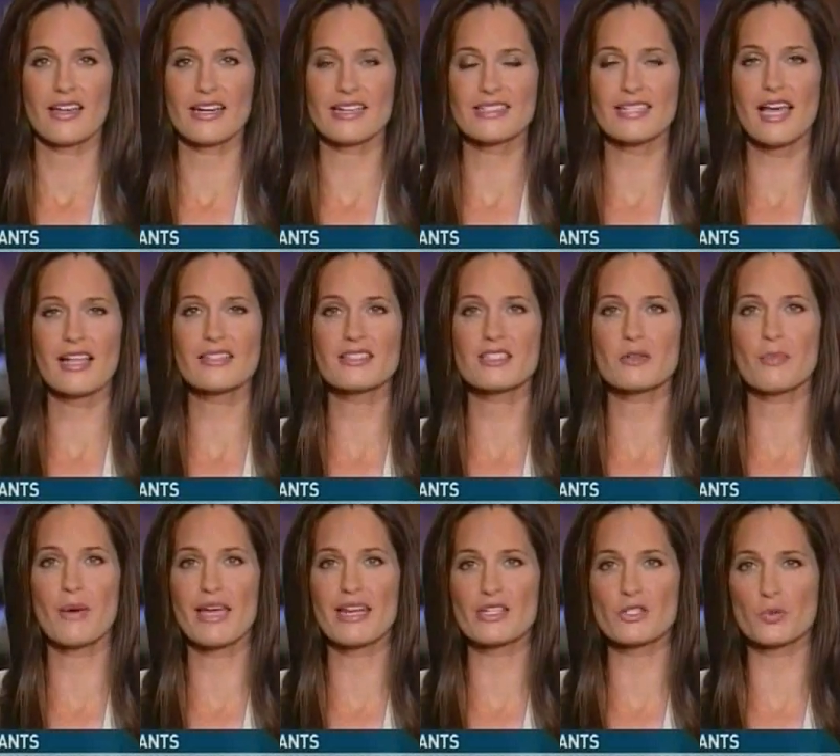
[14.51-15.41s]
An intense
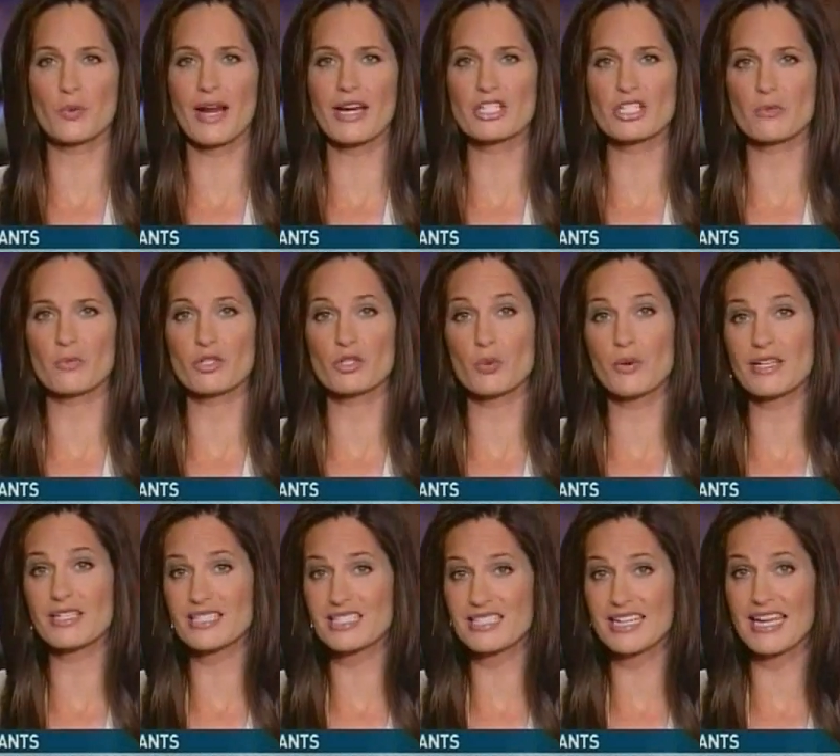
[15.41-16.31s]
debate is raging
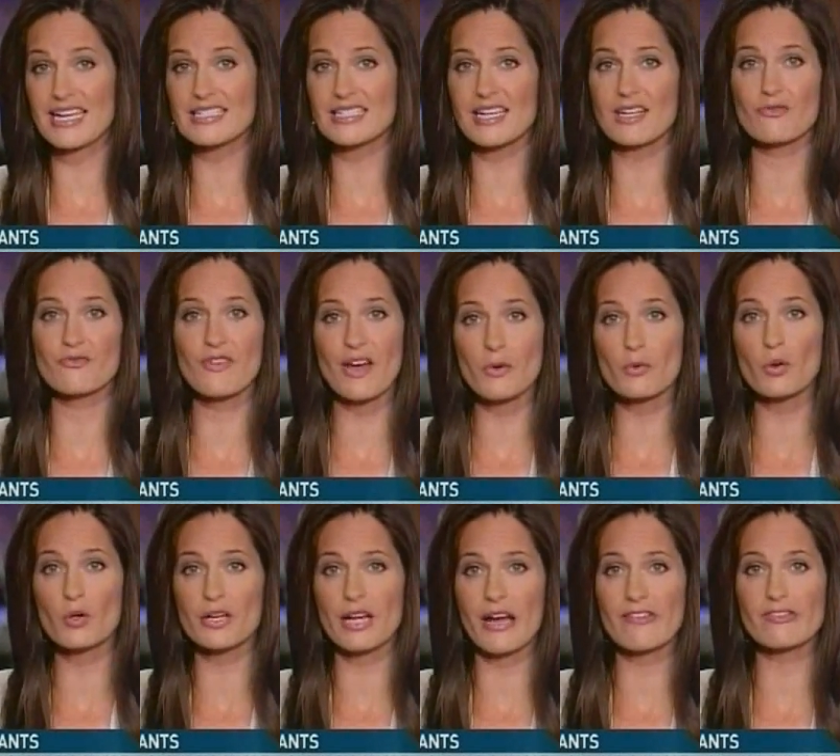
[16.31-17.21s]
between state and
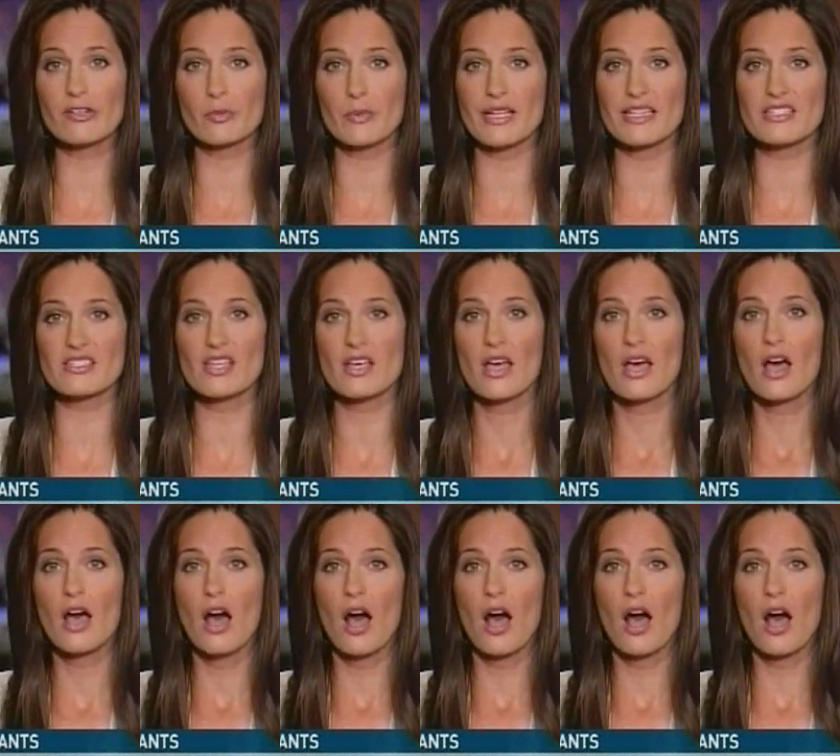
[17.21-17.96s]
federal governments